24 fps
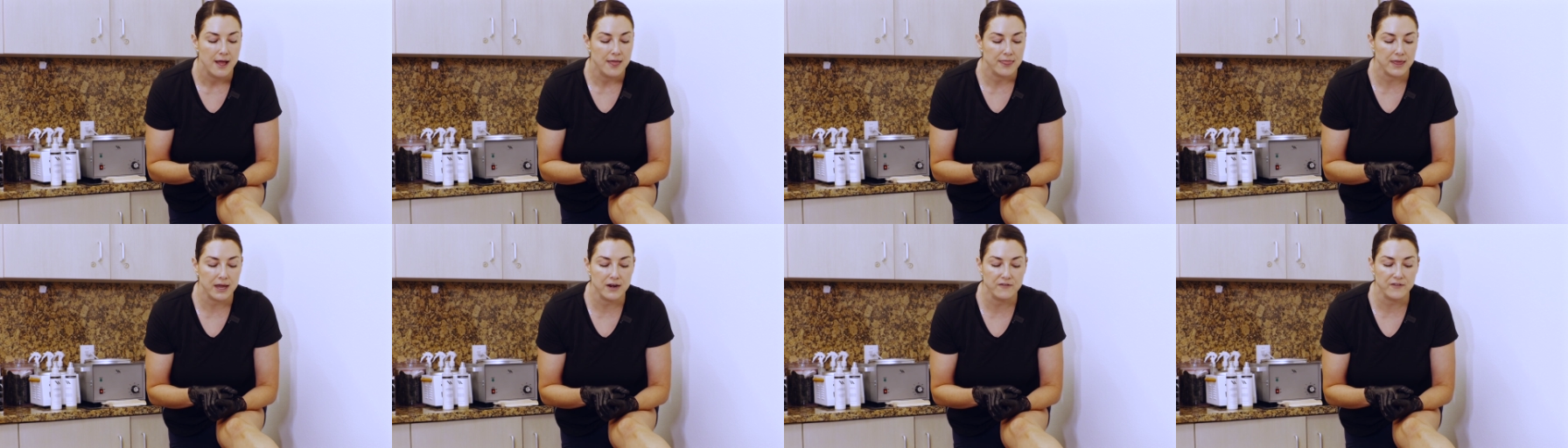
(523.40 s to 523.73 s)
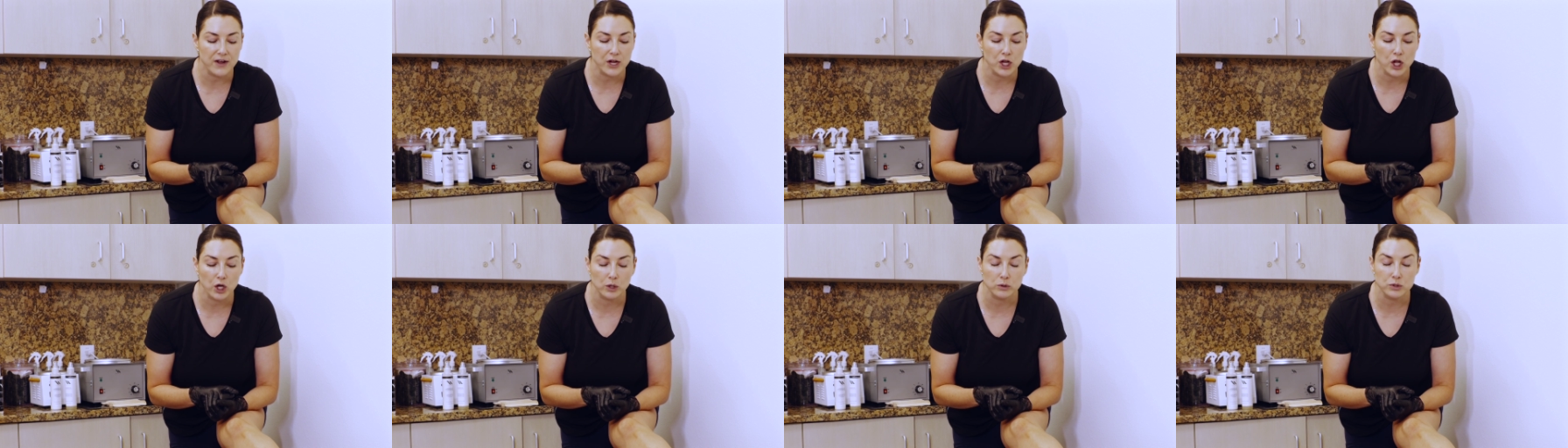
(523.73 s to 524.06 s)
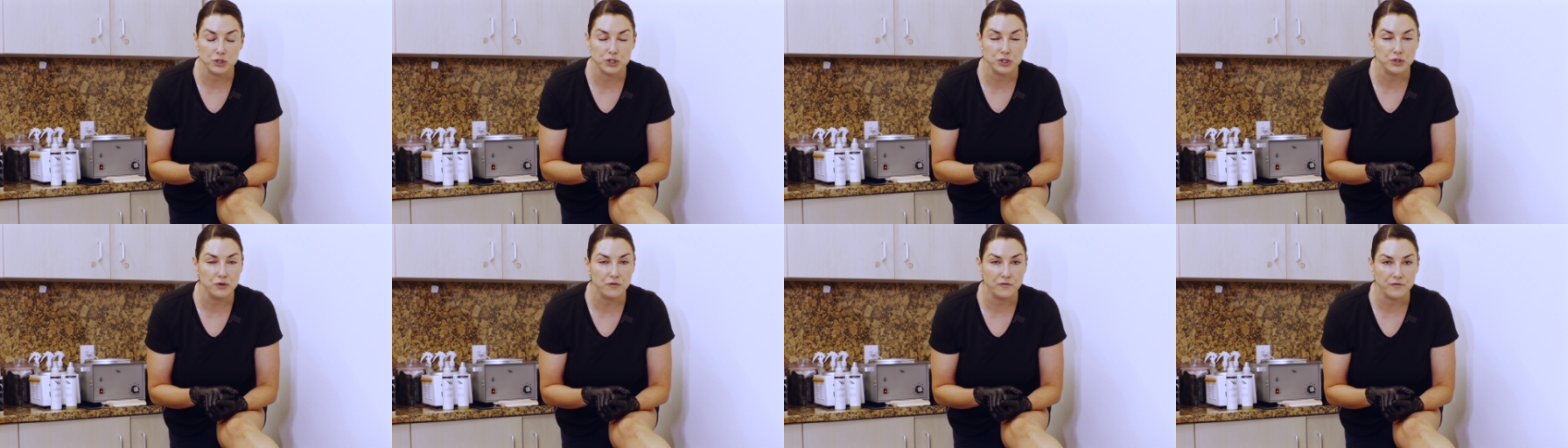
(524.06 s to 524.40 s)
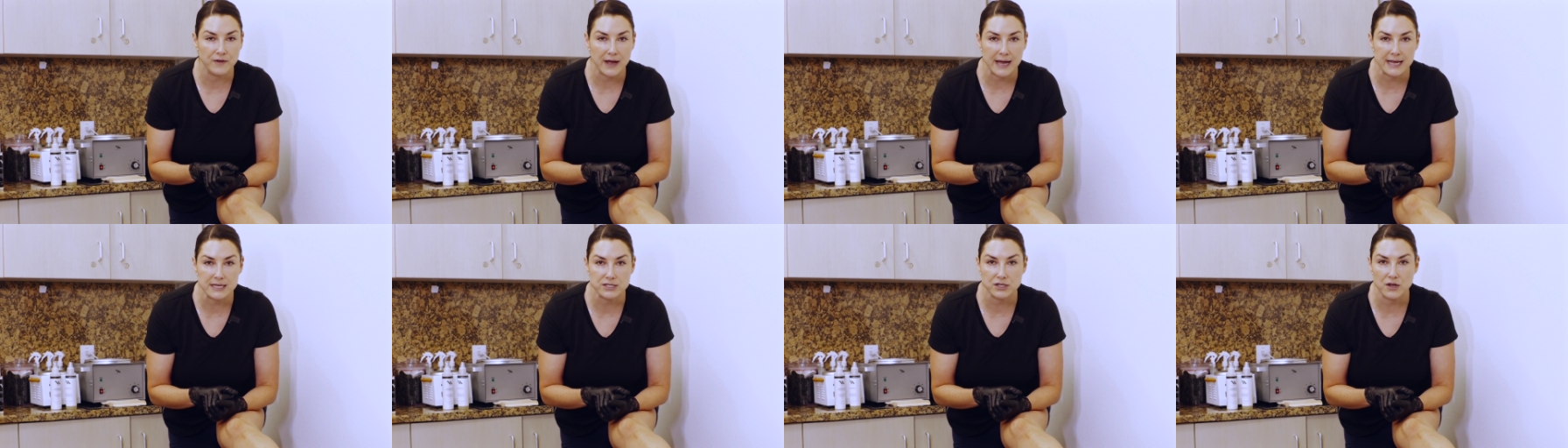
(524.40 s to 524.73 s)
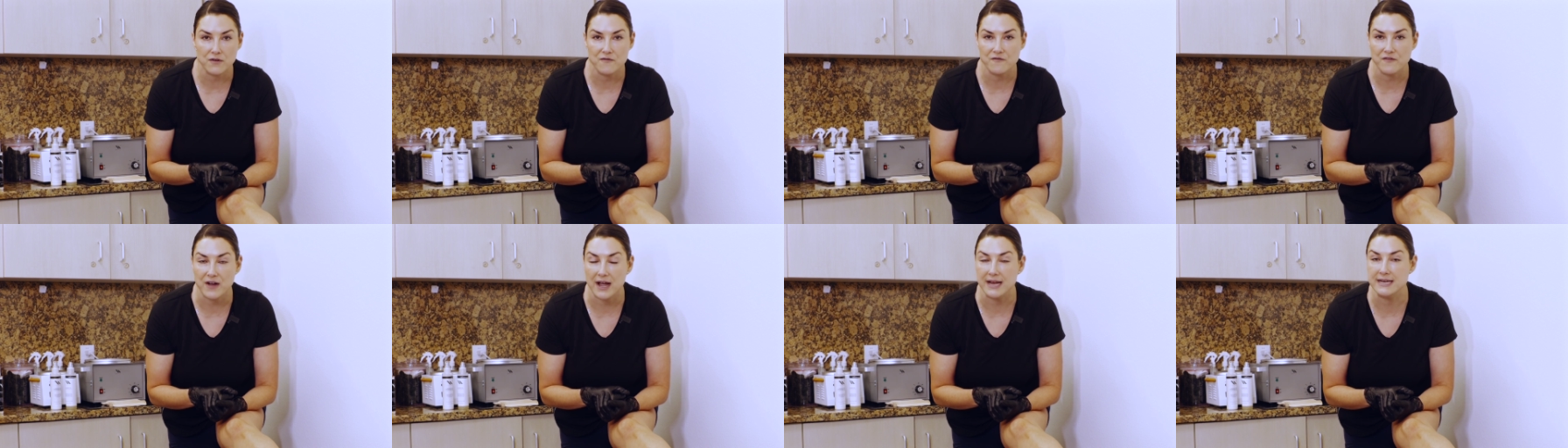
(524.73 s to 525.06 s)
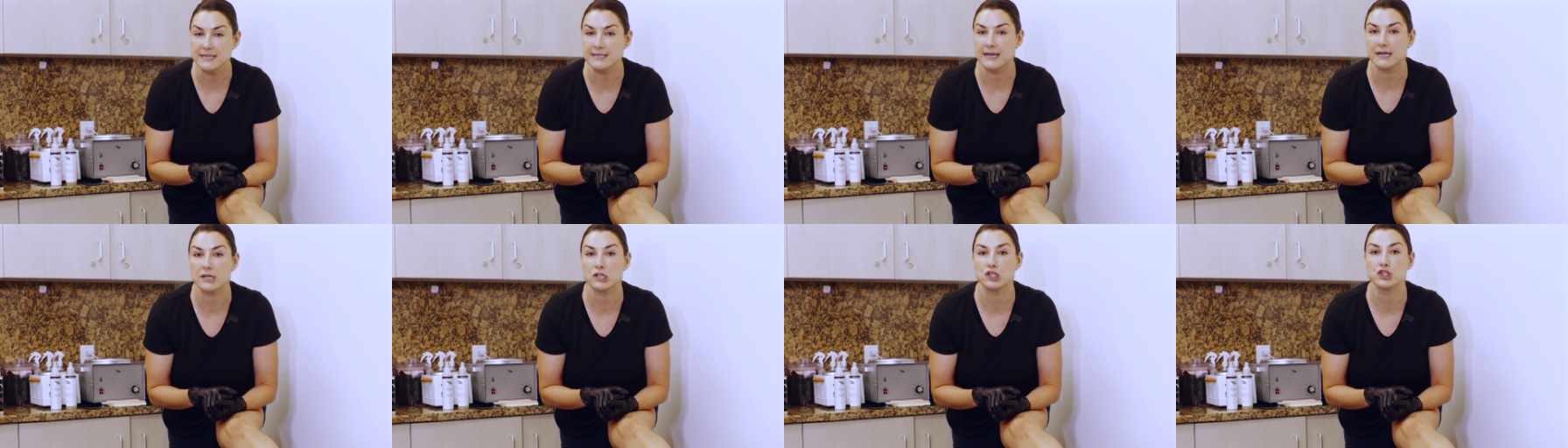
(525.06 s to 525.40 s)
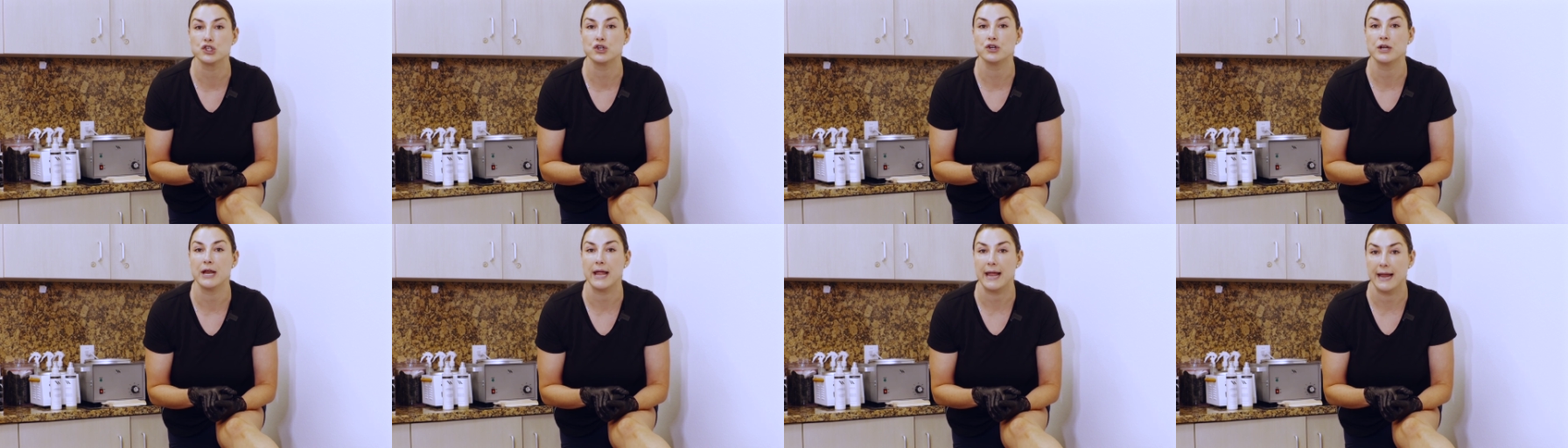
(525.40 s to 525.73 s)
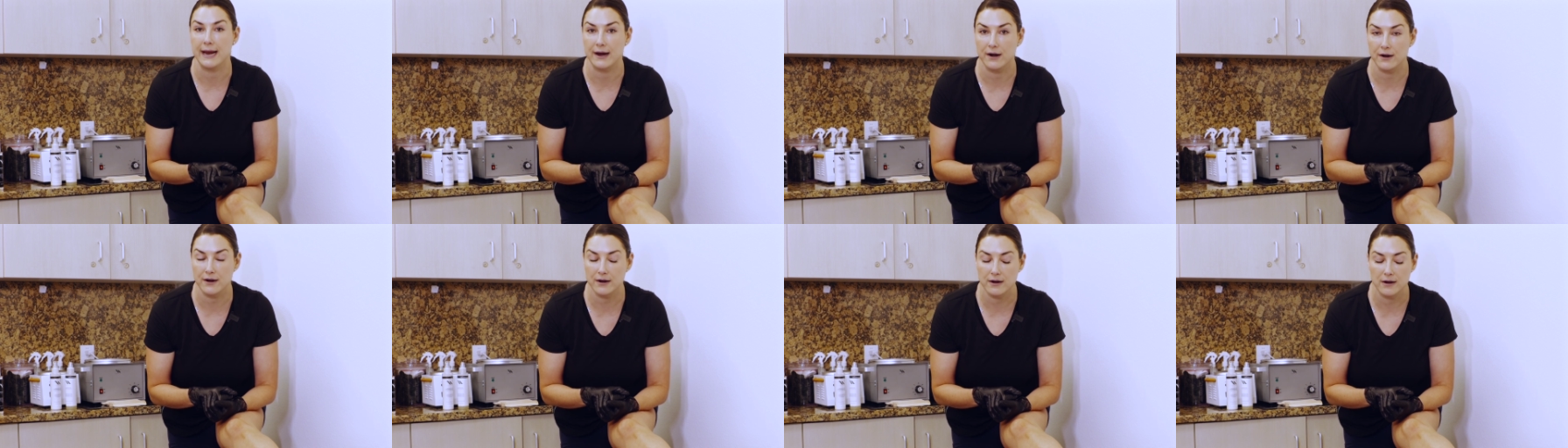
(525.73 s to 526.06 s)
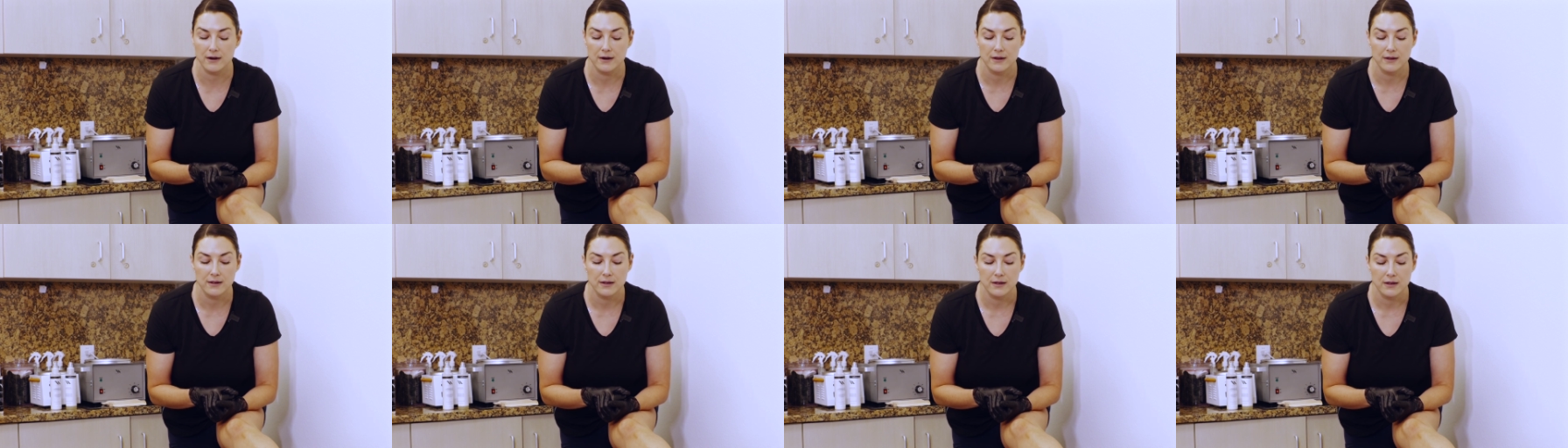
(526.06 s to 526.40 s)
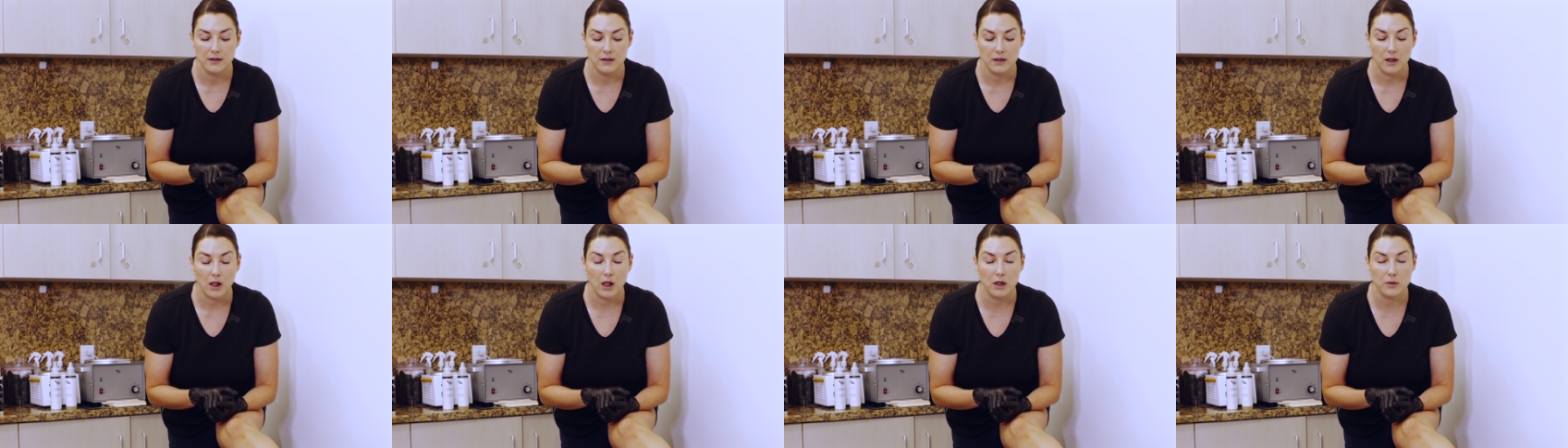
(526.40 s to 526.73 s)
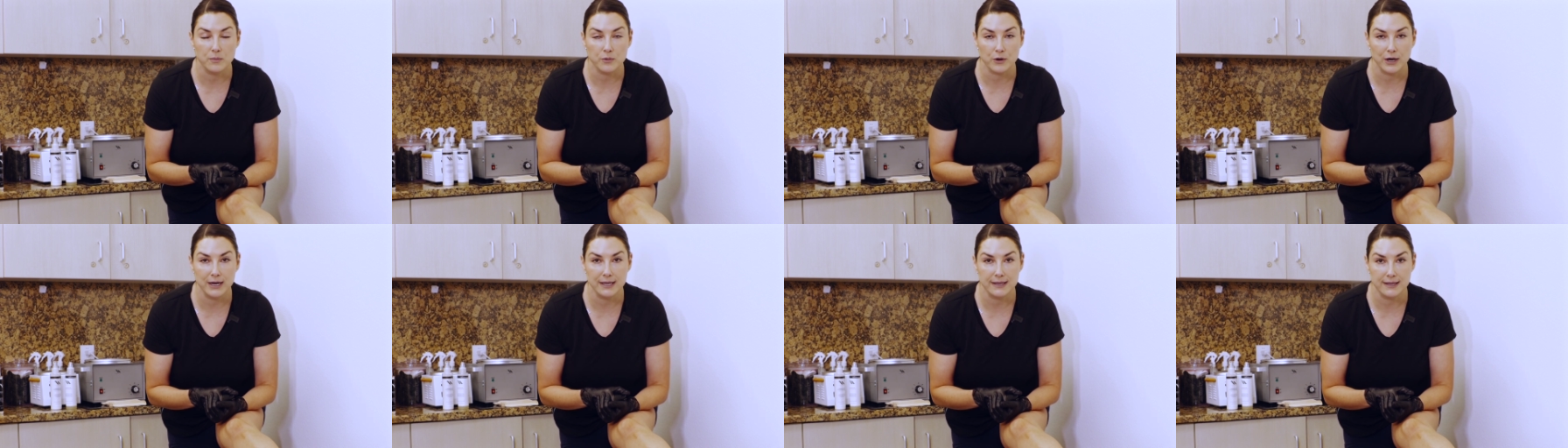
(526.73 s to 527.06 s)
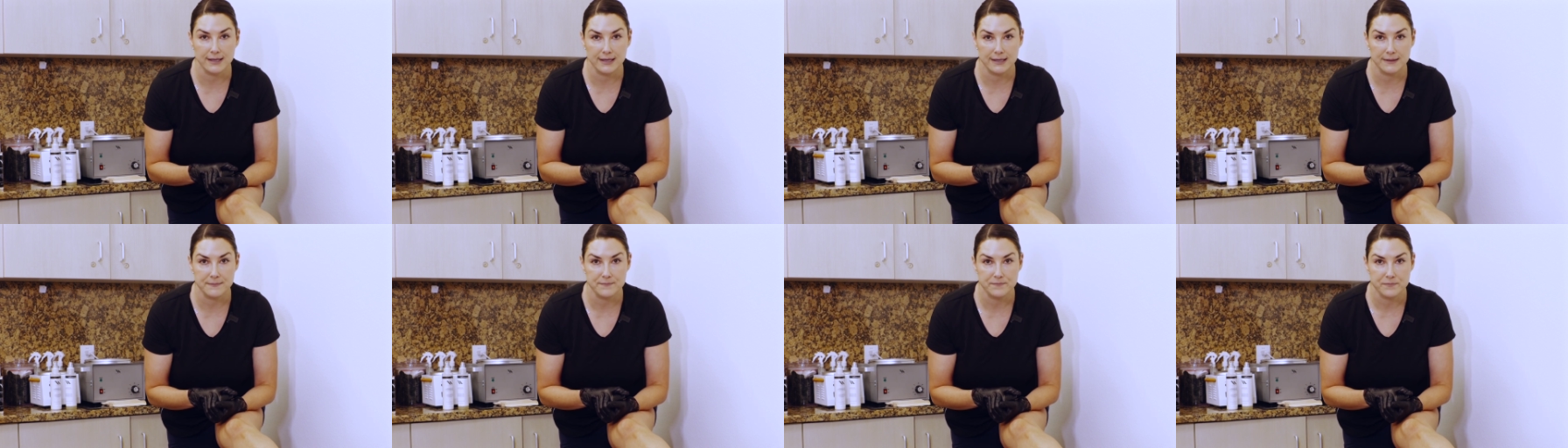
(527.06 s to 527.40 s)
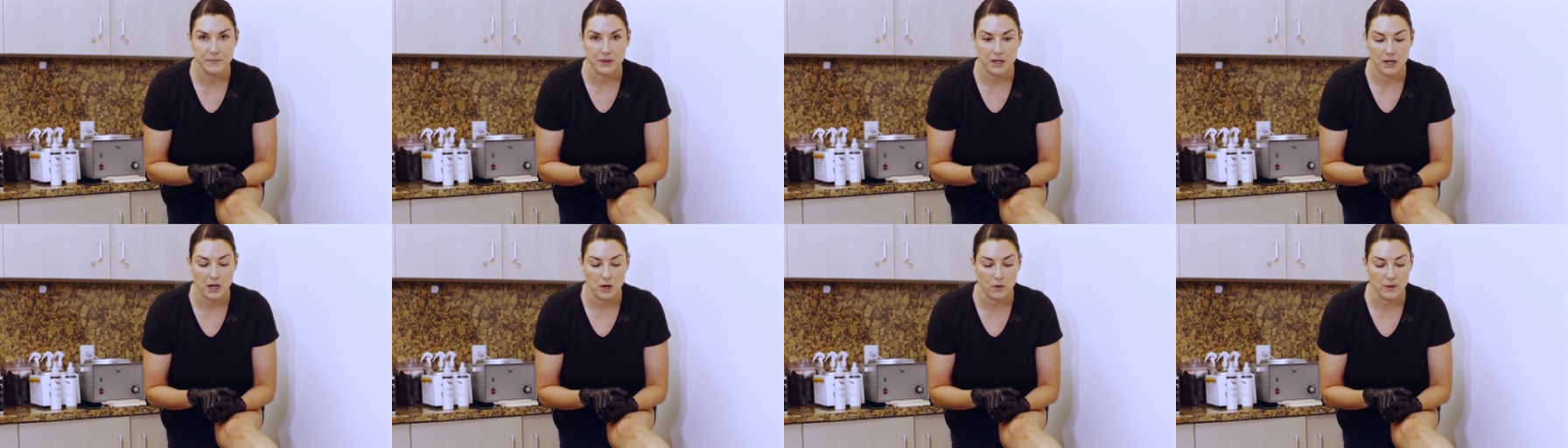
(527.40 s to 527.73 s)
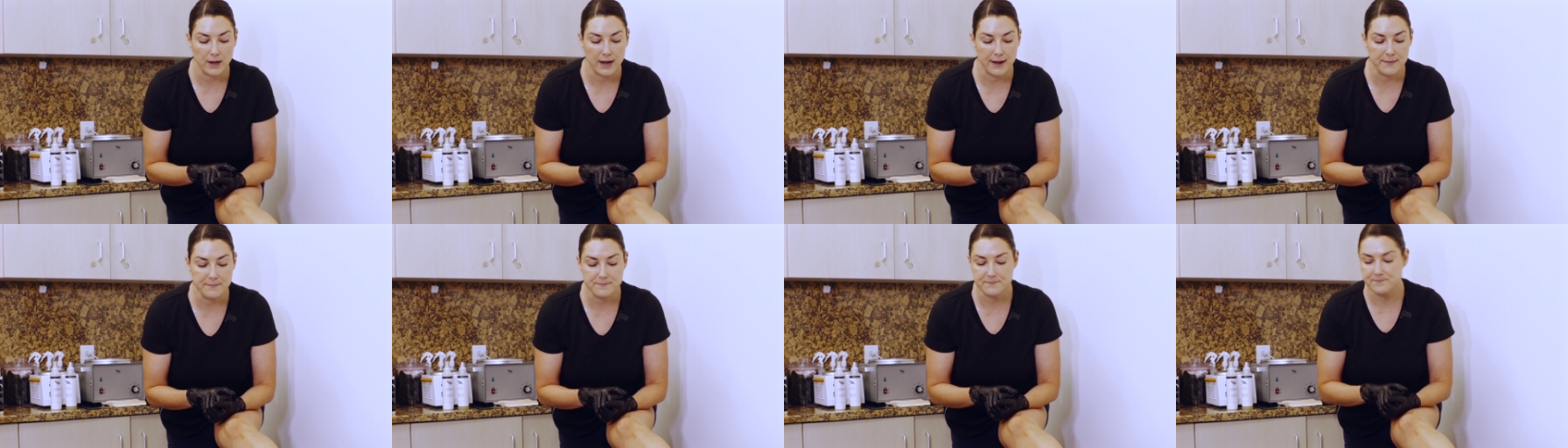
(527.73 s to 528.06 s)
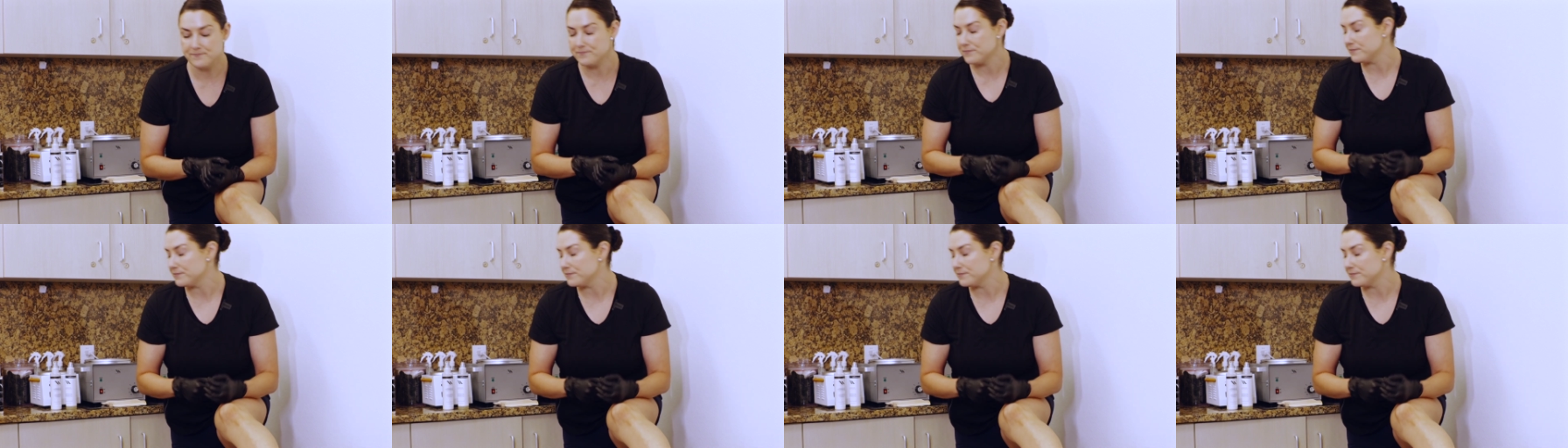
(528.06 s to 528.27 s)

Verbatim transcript: that if I go too fast on fine textured hair, I'll break it, okay?